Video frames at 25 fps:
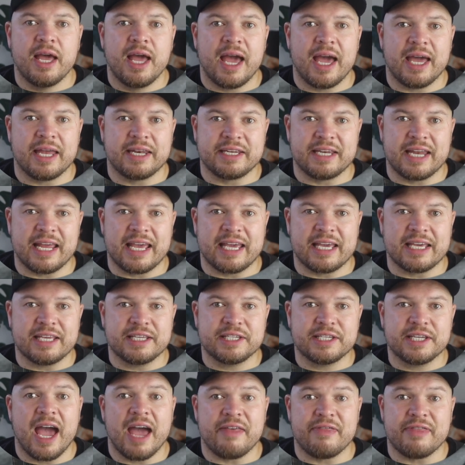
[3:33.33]
and
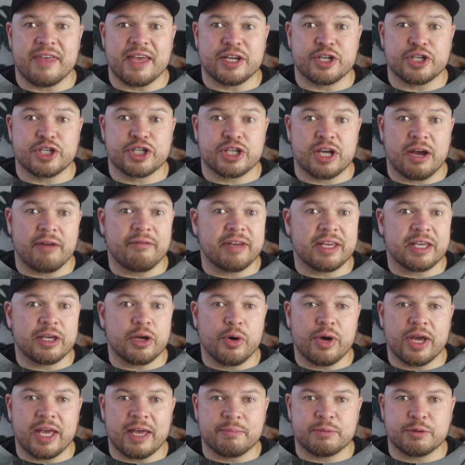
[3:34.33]
knees and then shoving
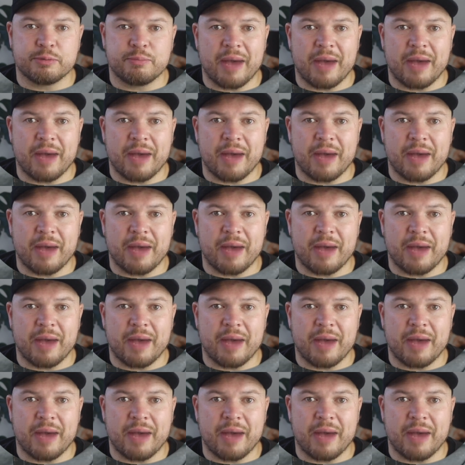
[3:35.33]
your hips